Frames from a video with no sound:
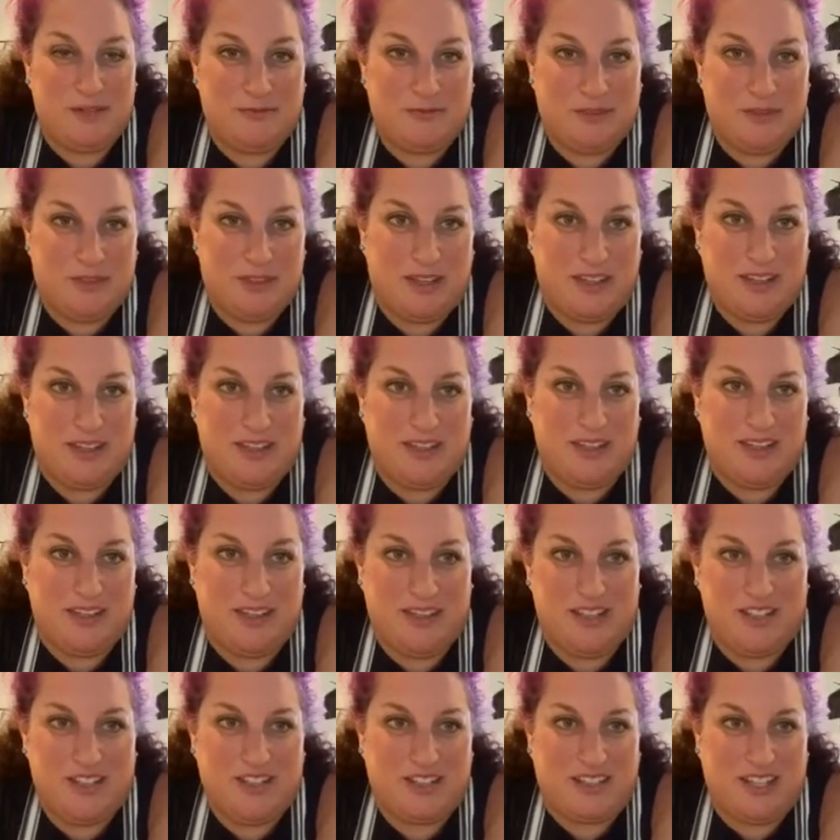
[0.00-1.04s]
for the
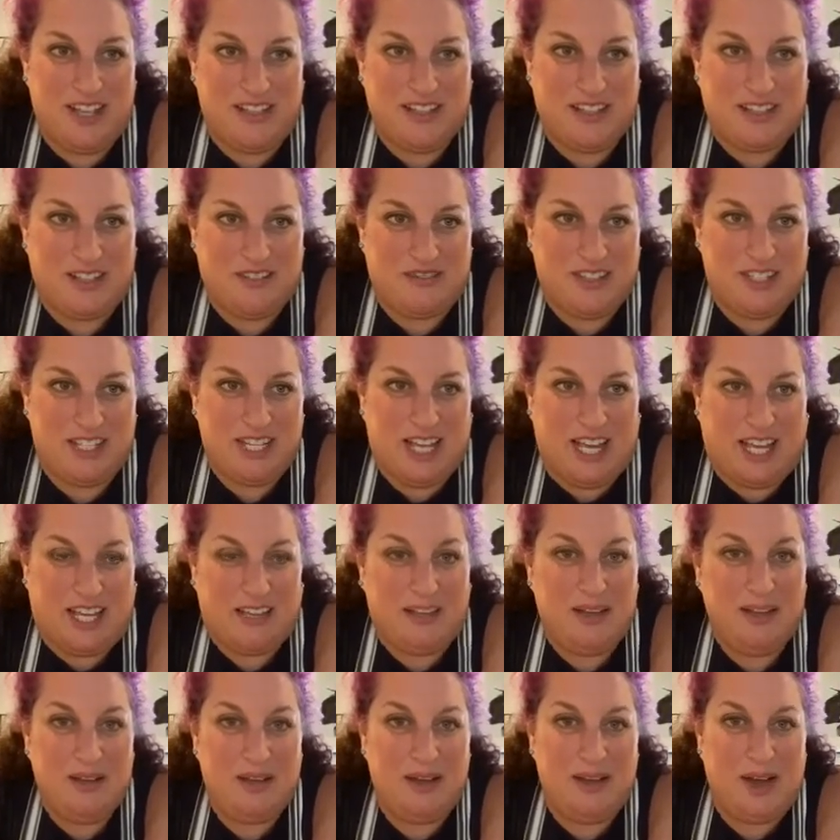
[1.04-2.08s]
Yiddish lesson of the day.